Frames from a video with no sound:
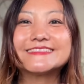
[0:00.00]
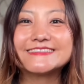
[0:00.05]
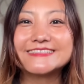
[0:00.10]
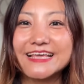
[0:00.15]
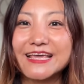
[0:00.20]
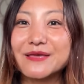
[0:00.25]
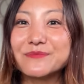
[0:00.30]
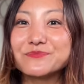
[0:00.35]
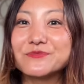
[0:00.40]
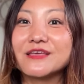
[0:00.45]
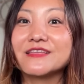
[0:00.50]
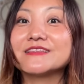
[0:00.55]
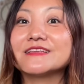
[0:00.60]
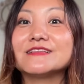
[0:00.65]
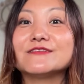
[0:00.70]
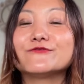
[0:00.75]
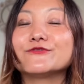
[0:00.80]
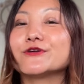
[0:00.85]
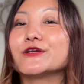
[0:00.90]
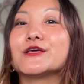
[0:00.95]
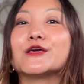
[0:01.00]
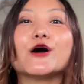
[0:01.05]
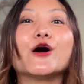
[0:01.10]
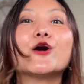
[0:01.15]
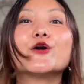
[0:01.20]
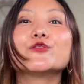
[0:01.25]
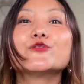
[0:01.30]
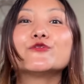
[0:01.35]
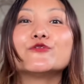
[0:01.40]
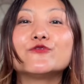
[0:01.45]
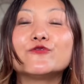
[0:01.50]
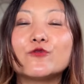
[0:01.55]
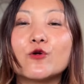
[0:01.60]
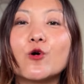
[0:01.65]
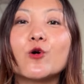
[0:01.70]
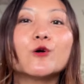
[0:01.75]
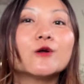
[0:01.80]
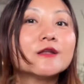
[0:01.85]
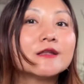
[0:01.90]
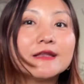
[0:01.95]
Same day delivery on
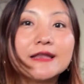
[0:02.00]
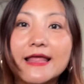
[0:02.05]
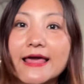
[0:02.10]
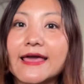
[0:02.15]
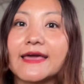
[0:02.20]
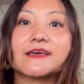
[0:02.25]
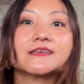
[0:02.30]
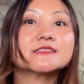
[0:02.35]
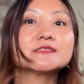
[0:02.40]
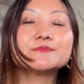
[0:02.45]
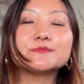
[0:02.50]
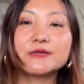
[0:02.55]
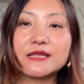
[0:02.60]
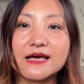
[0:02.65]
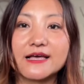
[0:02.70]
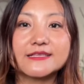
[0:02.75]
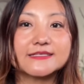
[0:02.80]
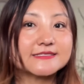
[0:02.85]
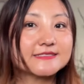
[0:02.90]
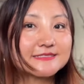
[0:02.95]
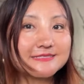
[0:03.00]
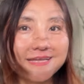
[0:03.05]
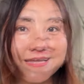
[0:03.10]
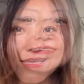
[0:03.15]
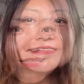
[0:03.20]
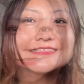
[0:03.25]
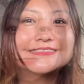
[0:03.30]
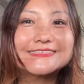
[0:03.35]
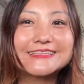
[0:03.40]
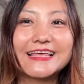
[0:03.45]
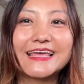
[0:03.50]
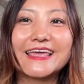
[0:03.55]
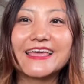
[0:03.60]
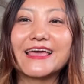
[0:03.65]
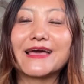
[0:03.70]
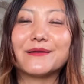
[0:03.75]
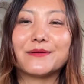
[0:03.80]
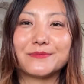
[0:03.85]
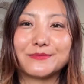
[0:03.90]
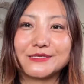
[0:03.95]
4 Lakh plus styles, slay
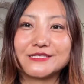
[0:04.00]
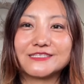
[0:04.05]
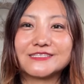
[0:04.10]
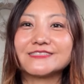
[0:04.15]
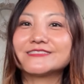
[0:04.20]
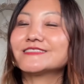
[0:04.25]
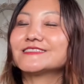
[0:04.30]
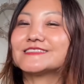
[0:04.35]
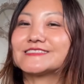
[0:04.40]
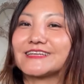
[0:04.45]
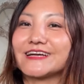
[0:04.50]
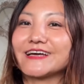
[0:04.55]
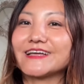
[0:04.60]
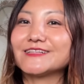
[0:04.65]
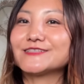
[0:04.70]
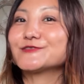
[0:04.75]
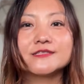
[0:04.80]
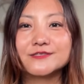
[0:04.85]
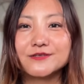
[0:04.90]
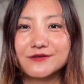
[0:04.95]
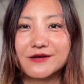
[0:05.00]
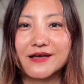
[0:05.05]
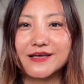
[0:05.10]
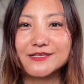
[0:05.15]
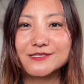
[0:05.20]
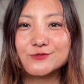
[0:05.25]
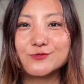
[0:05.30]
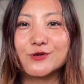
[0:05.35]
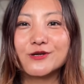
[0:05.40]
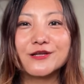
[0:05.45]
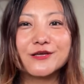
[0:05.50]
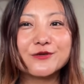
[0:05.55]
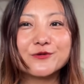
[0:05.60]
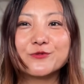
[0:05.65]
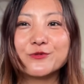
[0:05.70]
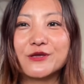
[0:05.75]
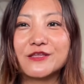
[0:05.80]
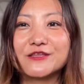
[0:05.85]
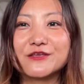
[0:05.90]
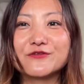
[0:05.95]
Amazon styles. So guys, what are you
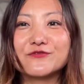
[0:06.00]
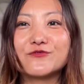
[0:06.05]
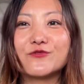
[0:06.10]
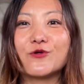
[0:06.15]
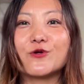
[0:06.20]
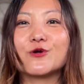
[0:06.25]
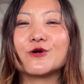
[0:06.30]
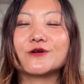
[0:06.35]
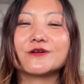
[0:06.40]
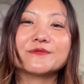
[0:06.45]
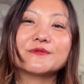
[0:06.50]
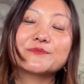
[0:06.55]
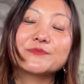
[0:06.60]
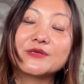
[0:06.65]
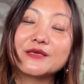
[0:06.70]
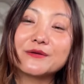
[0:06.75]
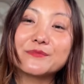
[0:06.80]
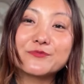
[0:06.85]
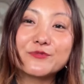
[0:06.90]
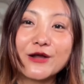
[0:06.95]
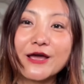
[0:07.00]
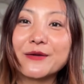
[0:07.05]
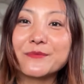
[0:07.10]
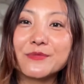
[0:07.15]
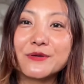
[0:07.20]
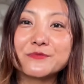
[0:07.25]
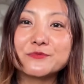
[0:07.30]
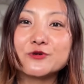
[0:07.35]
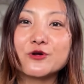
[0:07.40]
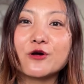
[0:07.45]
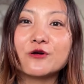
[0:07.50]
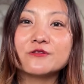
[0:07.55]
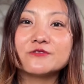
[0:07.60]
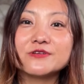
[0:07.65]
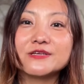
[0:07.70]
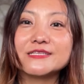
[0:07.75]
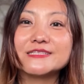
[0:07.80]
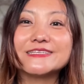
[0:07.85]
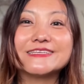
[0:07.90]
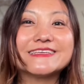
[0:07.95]
waiting for? Be a Prime member
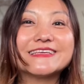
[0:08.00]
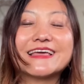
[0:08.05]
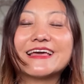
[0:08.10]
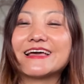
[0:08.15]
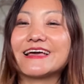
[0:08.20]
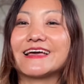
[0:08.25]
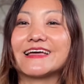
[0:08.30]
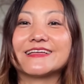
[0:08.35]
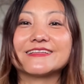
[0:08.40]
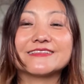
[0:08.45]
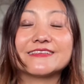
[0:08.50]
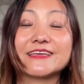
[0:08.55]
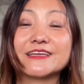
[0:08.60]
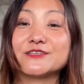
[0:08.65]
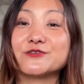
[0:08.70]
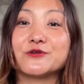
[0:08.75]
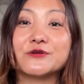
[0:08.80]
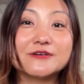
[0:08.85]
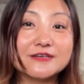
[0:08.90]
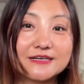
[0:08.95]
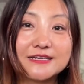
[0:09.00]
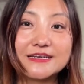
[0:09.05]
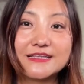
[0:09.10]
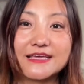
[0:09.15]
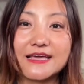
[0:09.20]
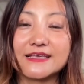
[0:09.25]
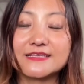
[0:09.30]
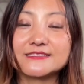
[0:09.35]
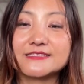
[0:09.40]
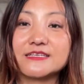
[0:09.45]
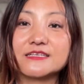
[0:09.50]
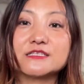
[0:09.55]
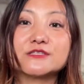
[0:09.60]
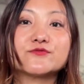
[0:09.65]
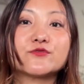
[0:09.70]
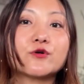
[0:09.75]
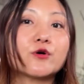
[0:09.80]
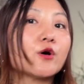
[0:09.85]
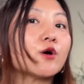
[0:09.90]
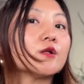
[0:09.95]
already and get your early access
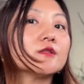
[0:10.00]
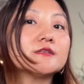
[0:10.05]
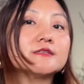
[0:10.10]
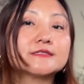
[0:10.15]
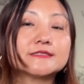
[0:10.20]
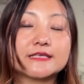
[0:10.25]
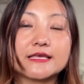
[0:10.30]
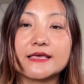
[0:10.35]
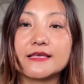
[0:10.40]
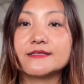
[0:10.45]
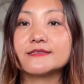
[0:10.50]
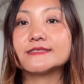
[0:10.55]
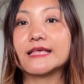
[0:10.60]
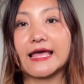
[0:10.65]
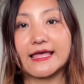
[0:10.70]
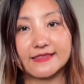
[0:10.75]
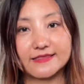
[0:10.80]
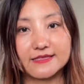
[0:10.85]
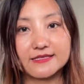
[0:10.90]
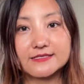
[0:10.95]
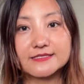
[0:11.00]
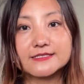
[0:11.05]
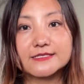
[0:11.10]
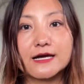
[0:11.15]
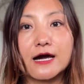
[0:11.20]
for all the sales and the